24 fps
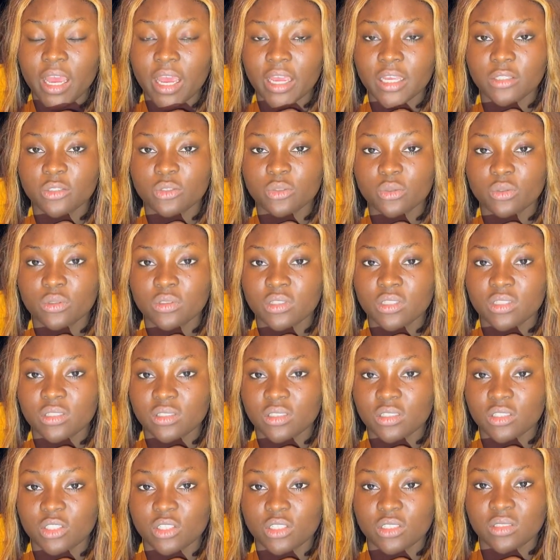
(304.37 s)
i took
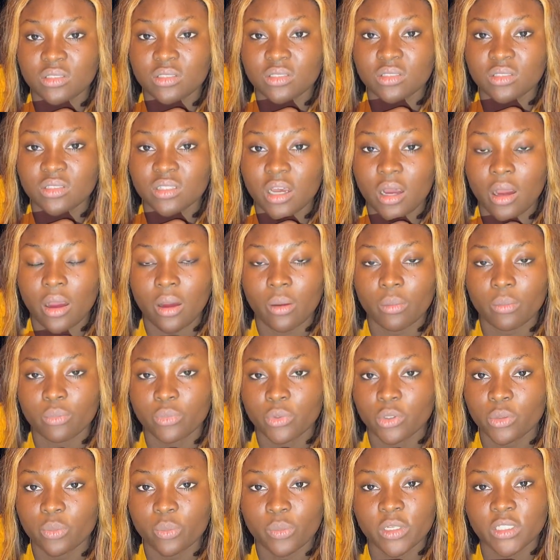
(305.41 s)
decisions that
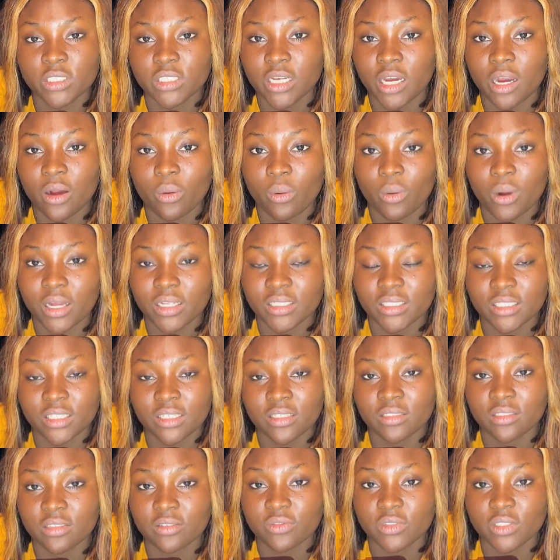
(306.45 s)
broke me down at the
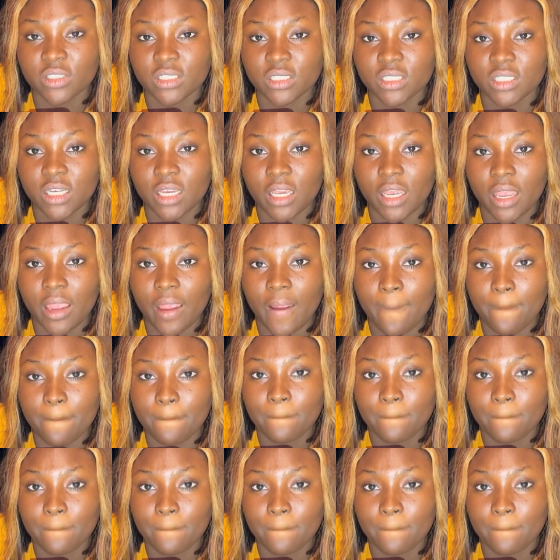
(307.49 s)
end of the day